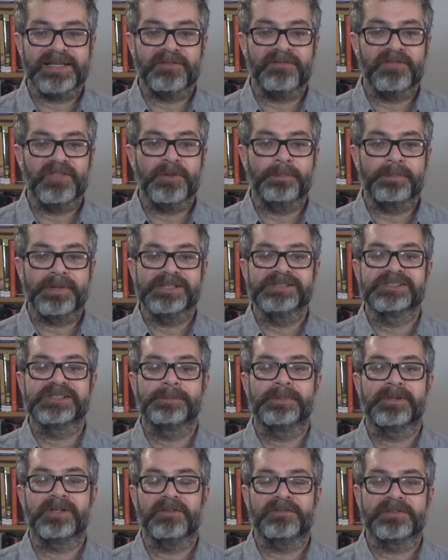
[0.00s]
given the
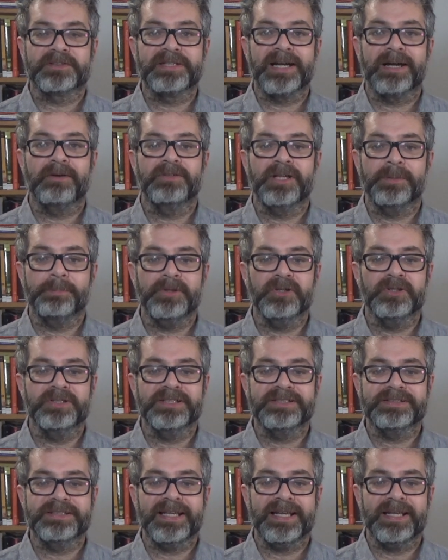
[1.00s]
principle of Crown
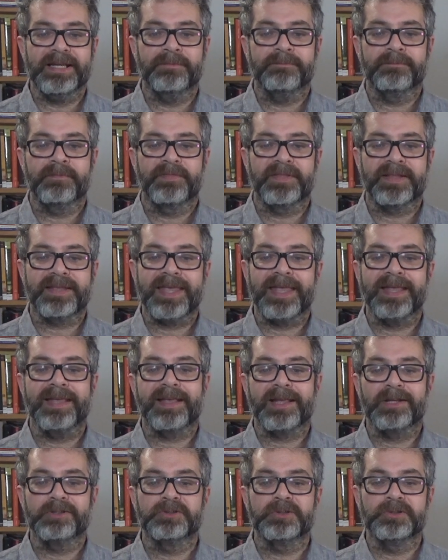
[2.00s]
immunity, the King
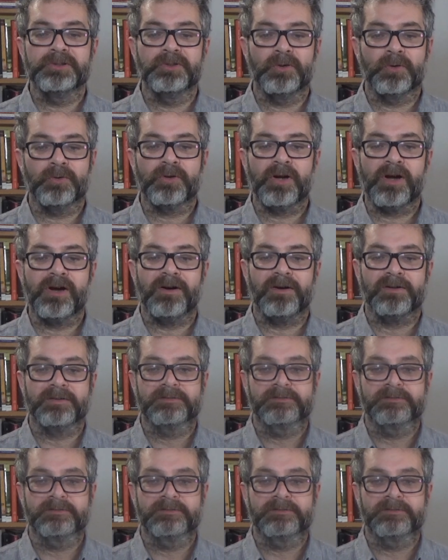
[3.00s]
can do no wrong.